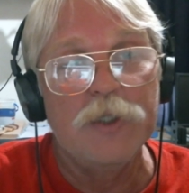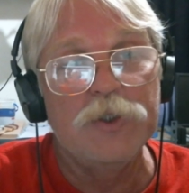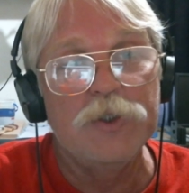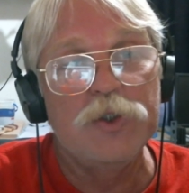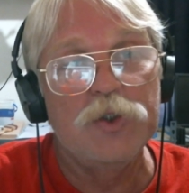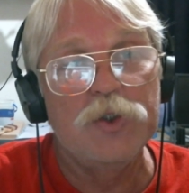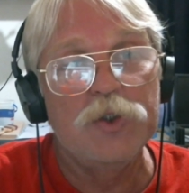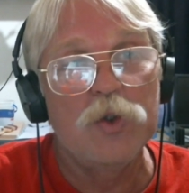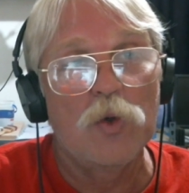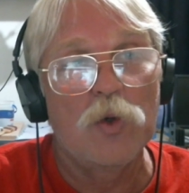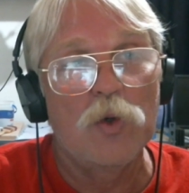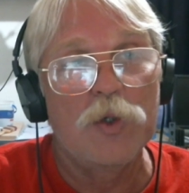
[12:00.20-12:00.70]

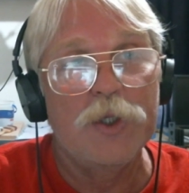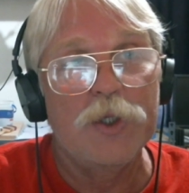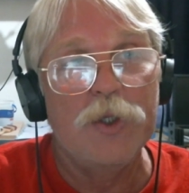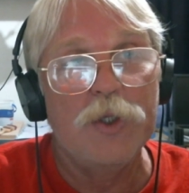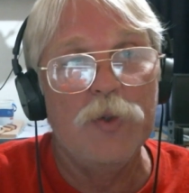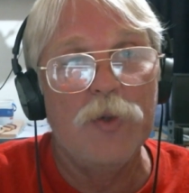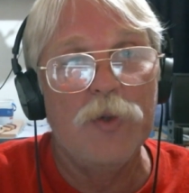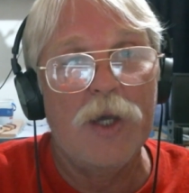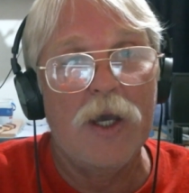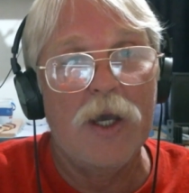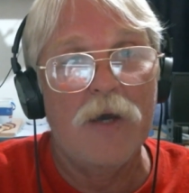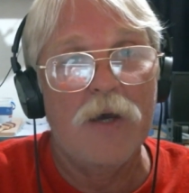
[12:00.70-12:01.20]
sure
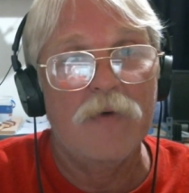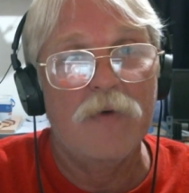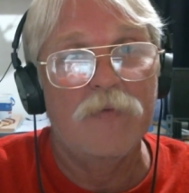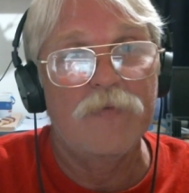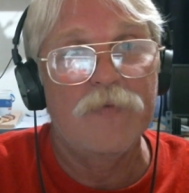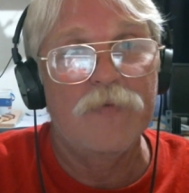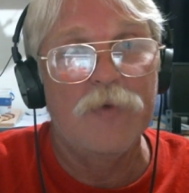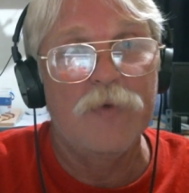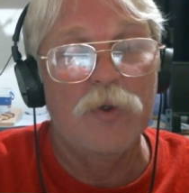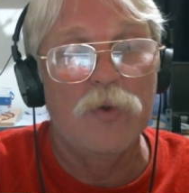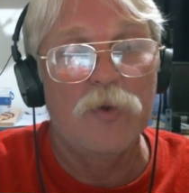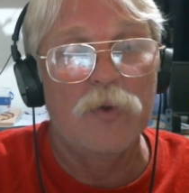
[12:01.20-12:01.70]
you
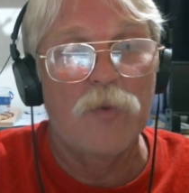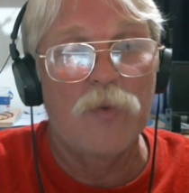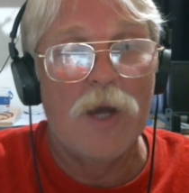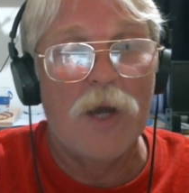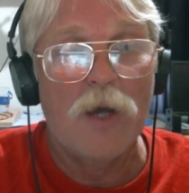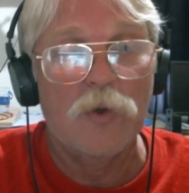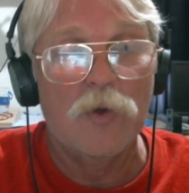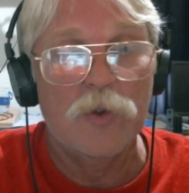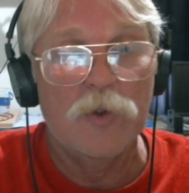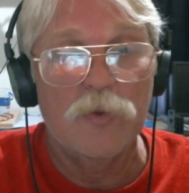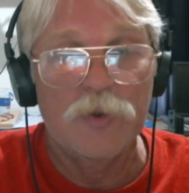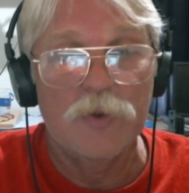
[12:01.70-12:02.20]
have your
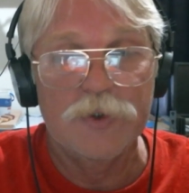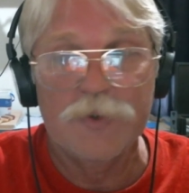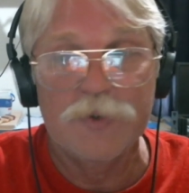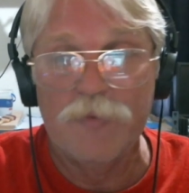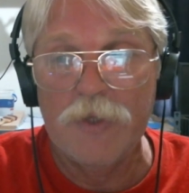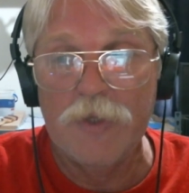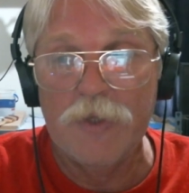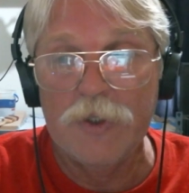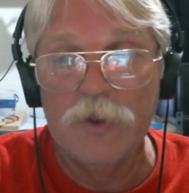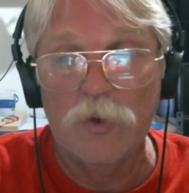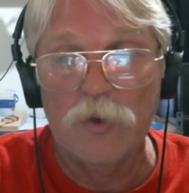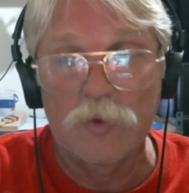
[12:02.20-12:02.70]
router or
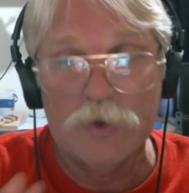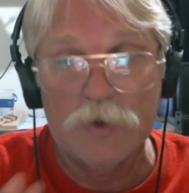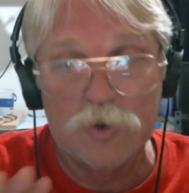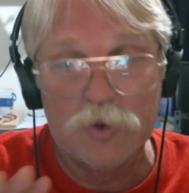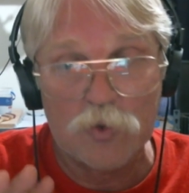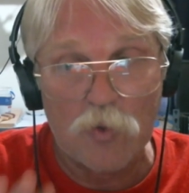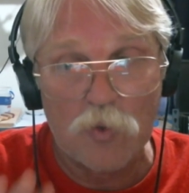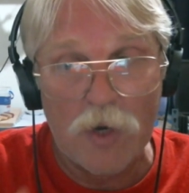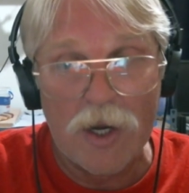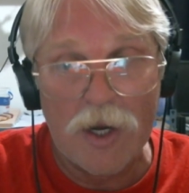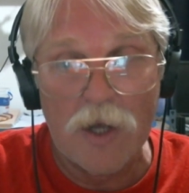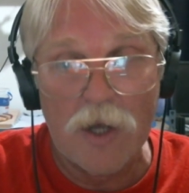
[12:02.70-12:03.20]
spindle
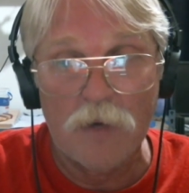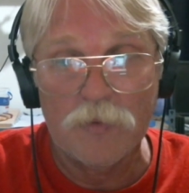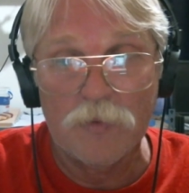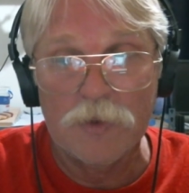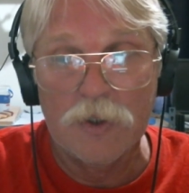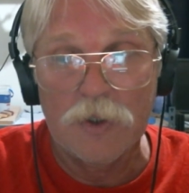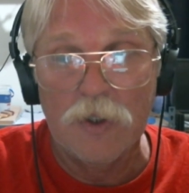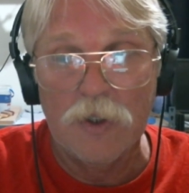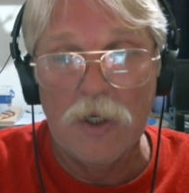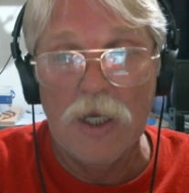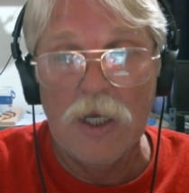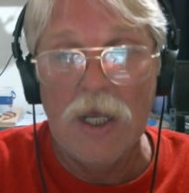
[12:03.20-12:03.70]
trammed
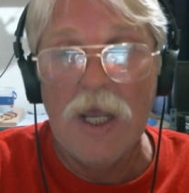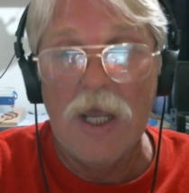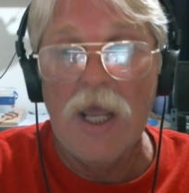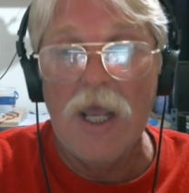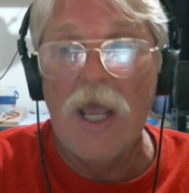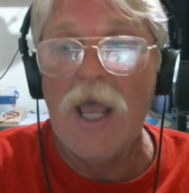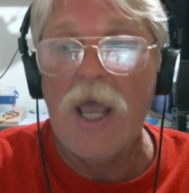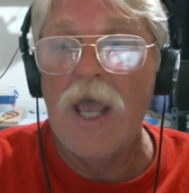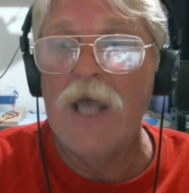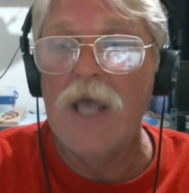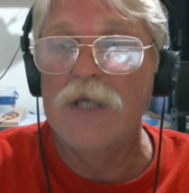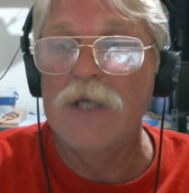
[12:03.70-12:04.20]

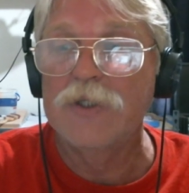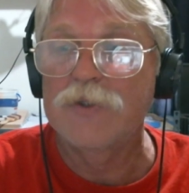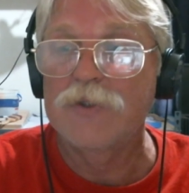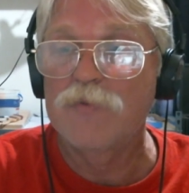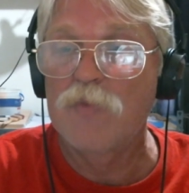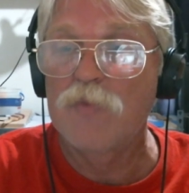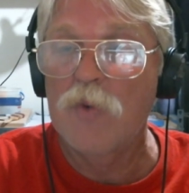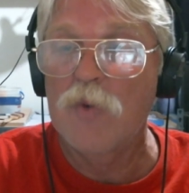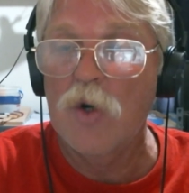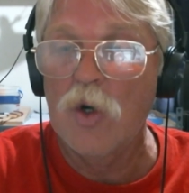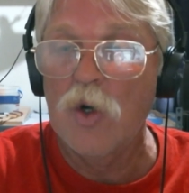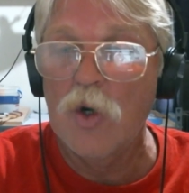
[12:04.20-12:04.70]
as
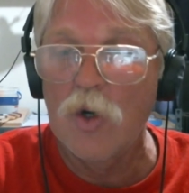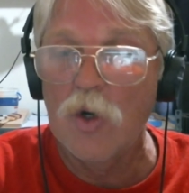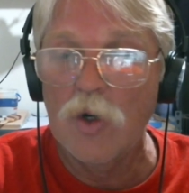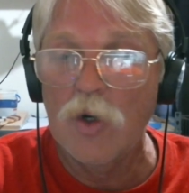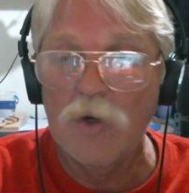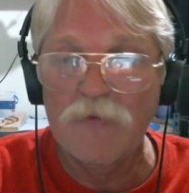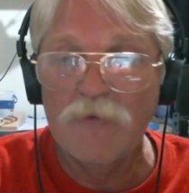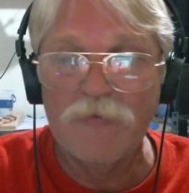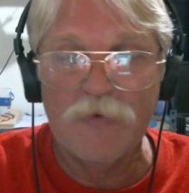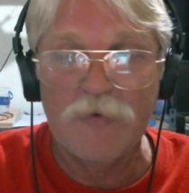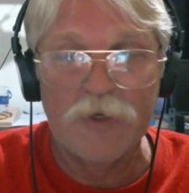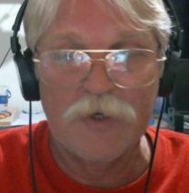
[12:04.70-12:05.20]

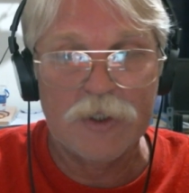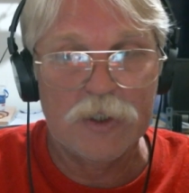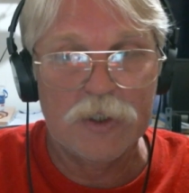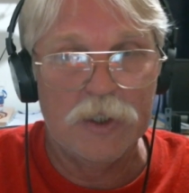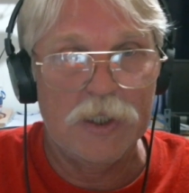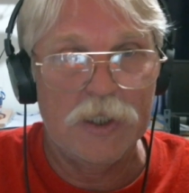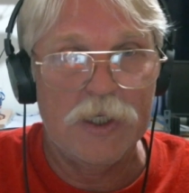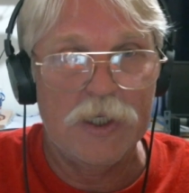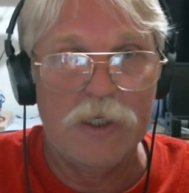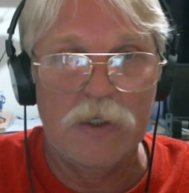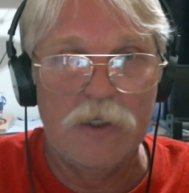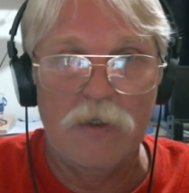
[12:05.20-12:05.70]

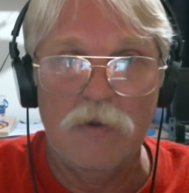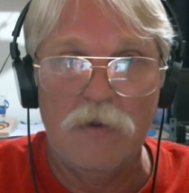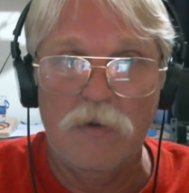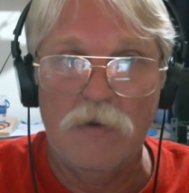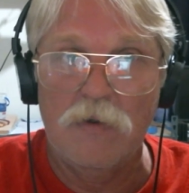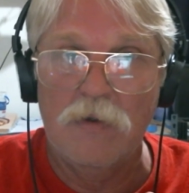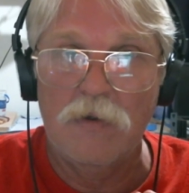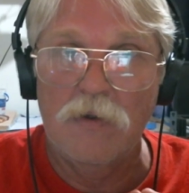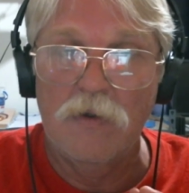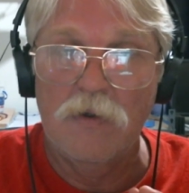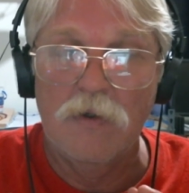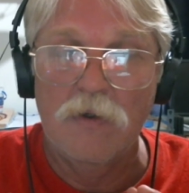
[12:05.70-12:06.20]
perfectly
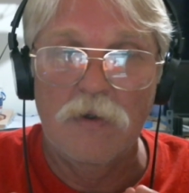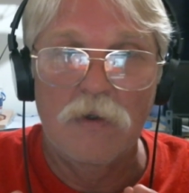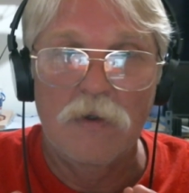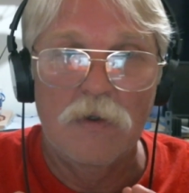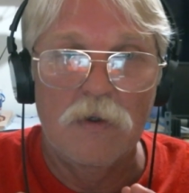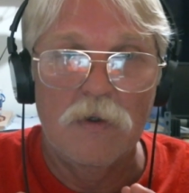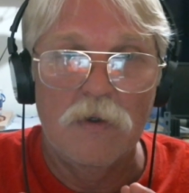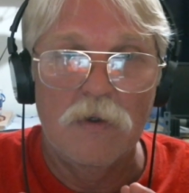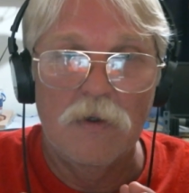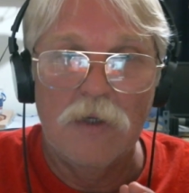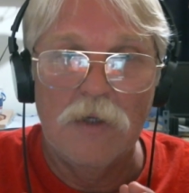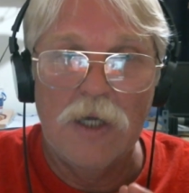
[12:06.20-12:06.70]

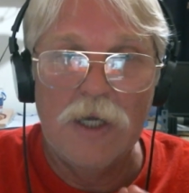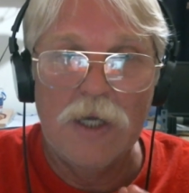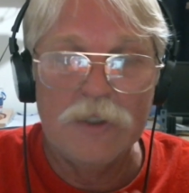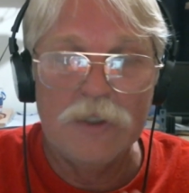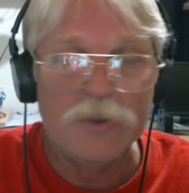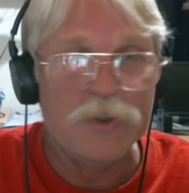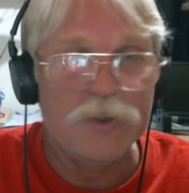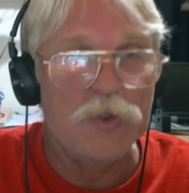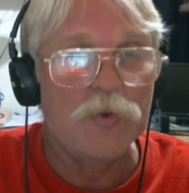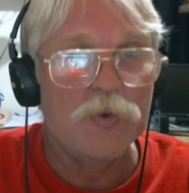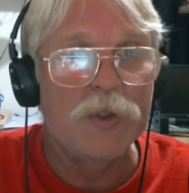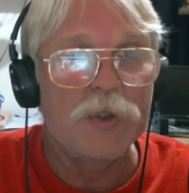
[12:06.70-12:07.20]

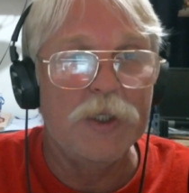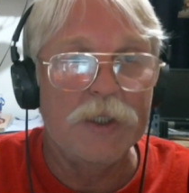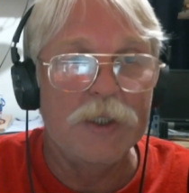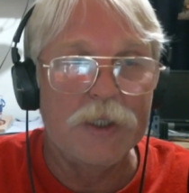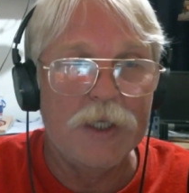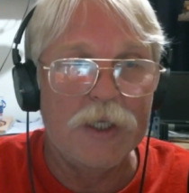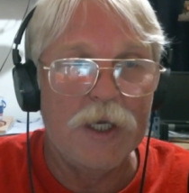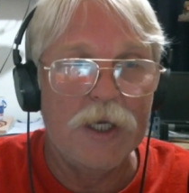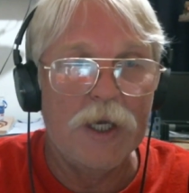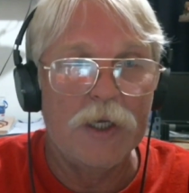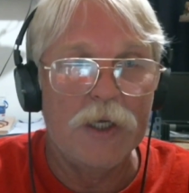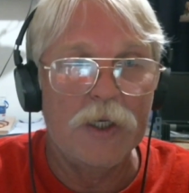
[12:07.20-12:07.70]
as you can
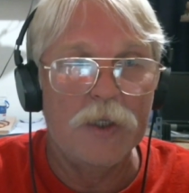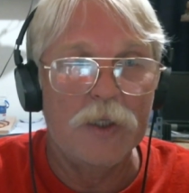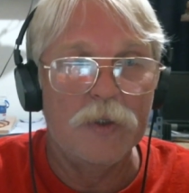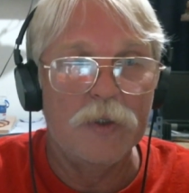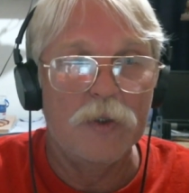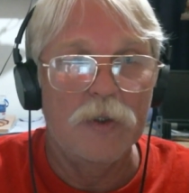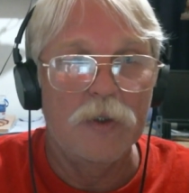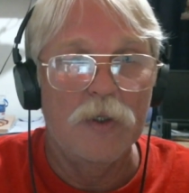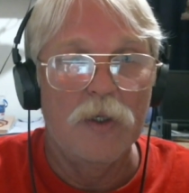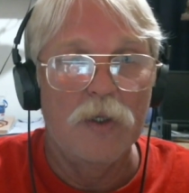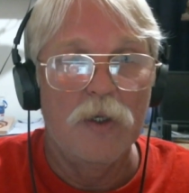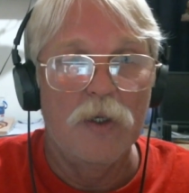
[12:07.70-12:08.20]
get it,
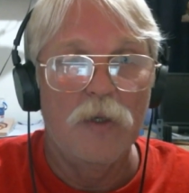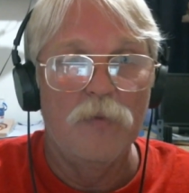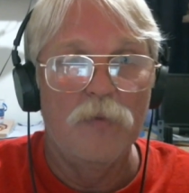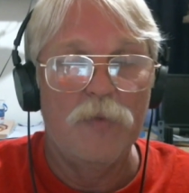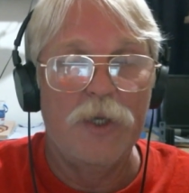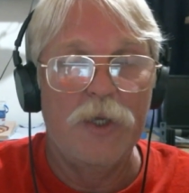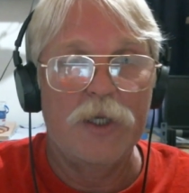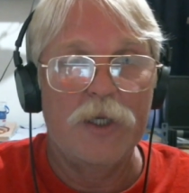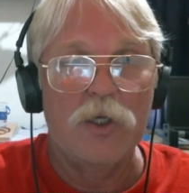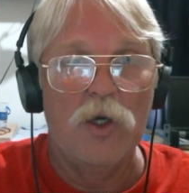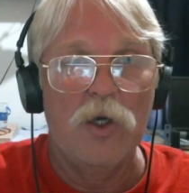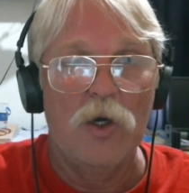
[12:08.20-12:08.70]

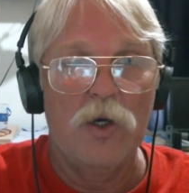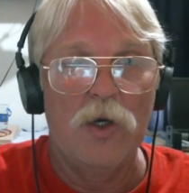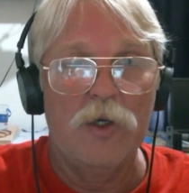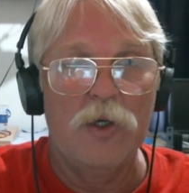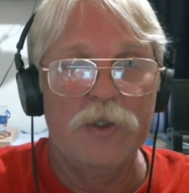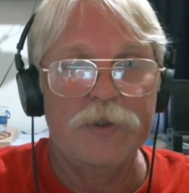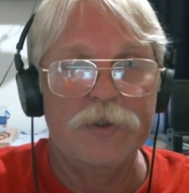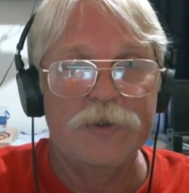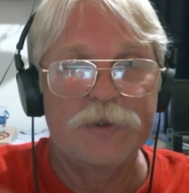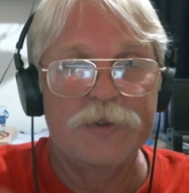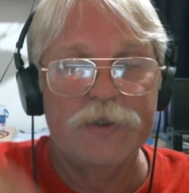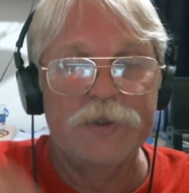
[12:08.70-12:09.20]

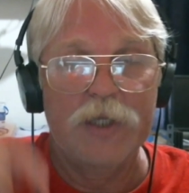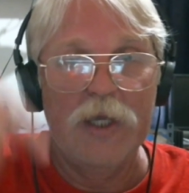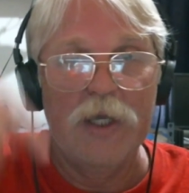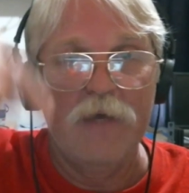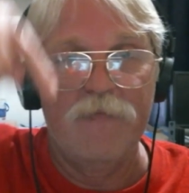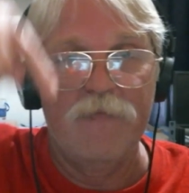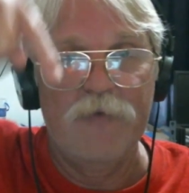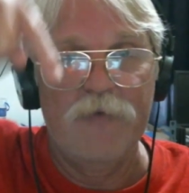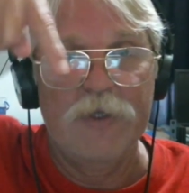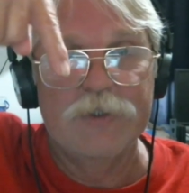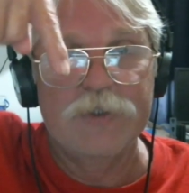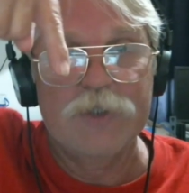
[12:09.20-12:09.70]
because
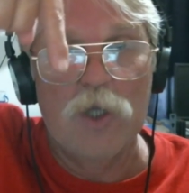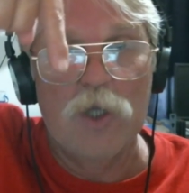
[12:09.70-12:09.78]
if it's